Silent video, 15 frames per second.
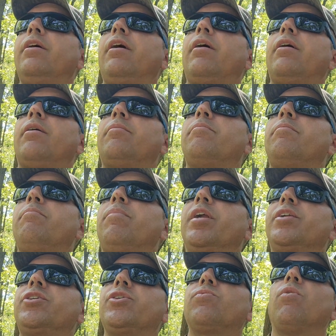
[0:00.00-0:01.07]
But
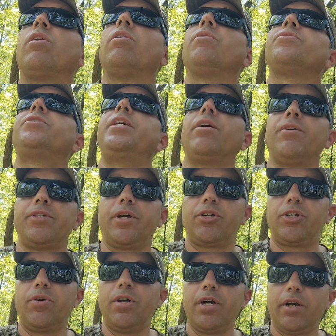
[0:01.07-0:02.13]
it's just one of those deals. I'll
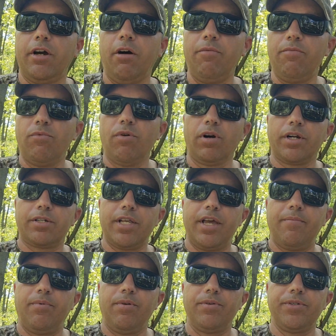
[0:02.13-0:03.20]
show you a couple more
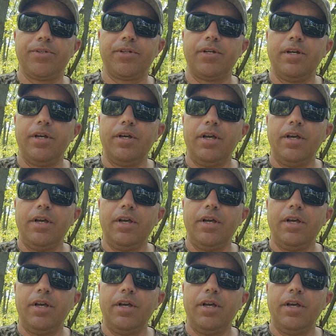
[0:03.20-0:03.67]
examples